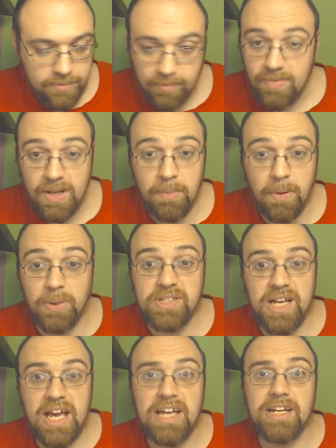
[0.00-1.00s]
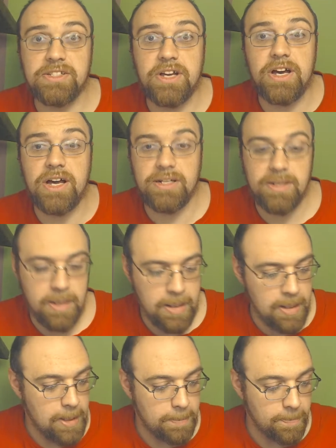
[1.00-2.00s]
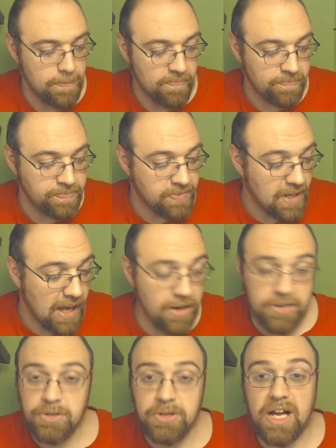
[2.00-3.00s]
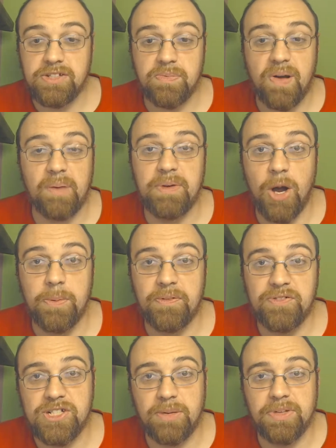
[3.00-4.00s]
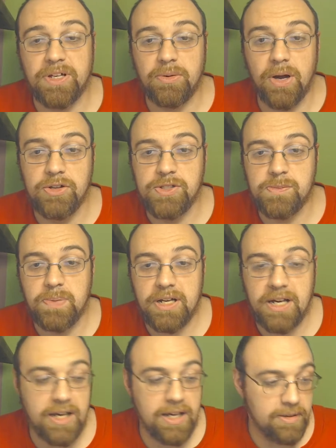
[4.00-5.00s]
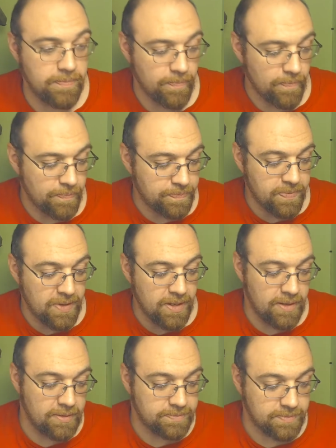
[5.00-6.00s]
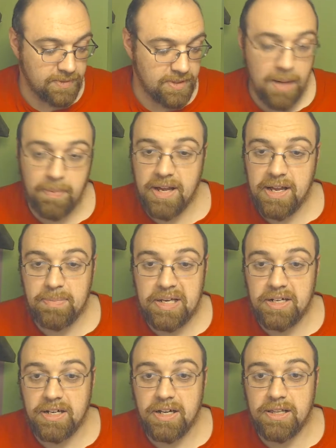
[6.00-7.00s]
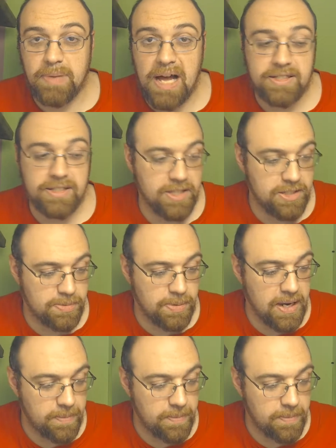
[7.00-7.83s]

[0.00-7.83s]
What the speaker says: But once again, it's good. I know you guys are probably hoping for something gross, but that might be in another box at this rate.